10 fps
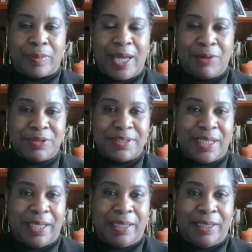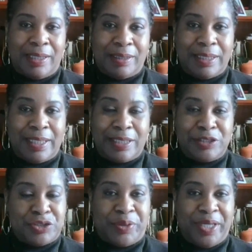I would say get
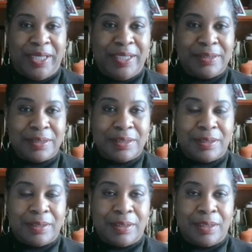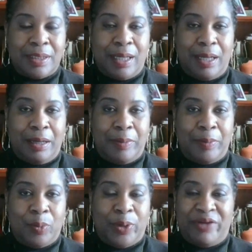trained
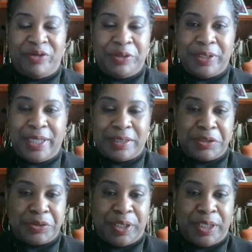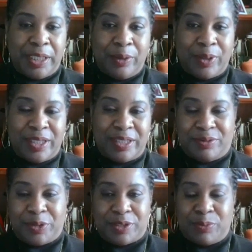um, wherever you get the training, whether it's
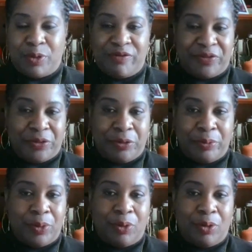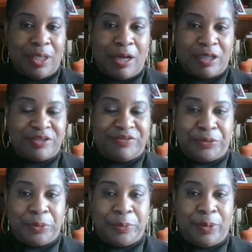from a small firm or a large
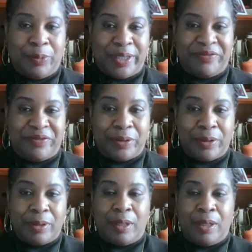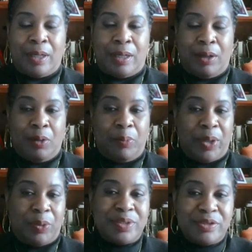firm or whatever.
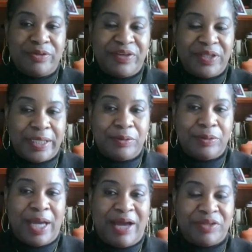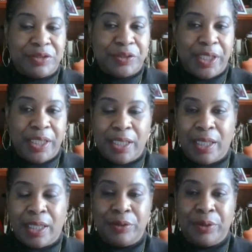But once you feel like you have the
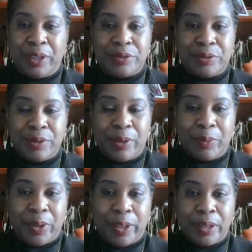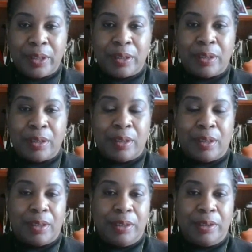training and you can do the work,
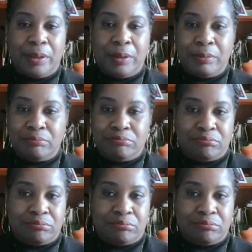you know,